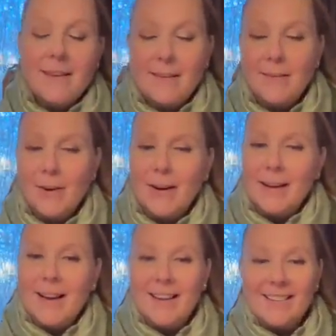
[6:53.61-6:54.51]
Sorry,
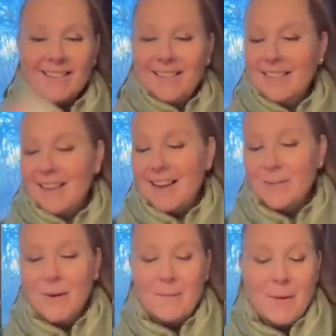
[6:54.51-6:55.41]
guys. I
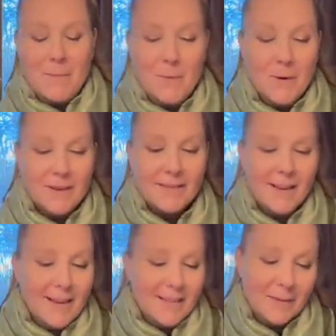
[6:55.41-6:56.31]
don't have my boards.
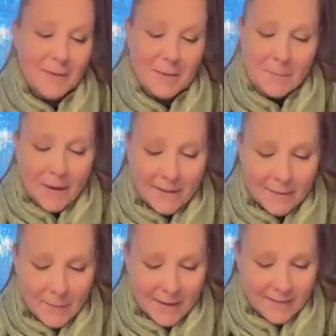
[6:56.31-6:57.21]
They're in the
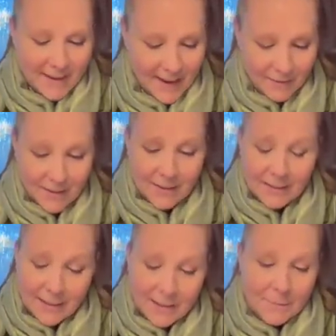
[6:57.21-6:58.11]
basement. I have to
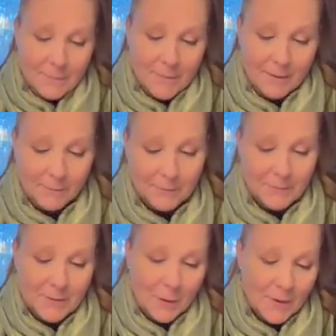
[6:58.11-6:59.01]
clean my
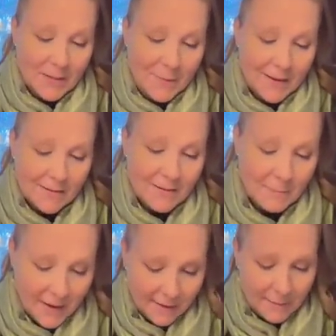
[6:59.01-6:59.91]
sewing space in the
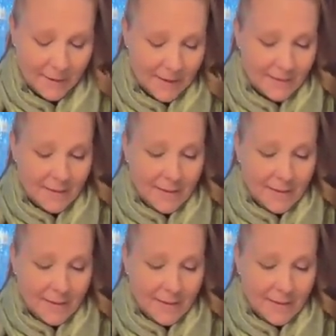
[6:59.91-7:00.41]
basement.